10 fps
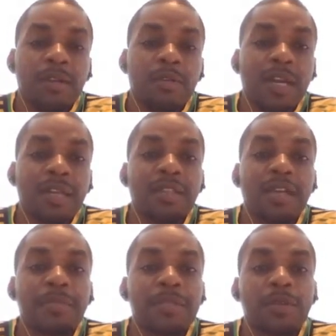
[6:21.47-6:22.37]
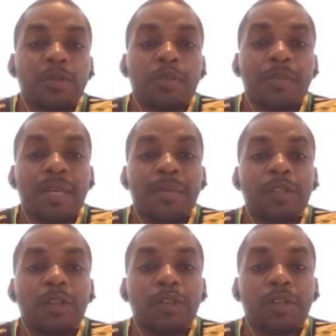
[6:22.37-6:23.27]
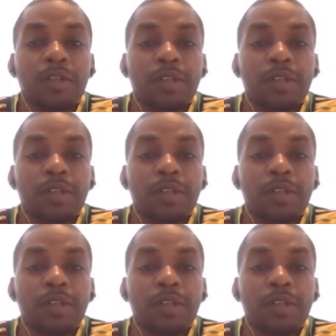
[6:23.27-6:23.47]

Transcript: Ryan Thompson could be able to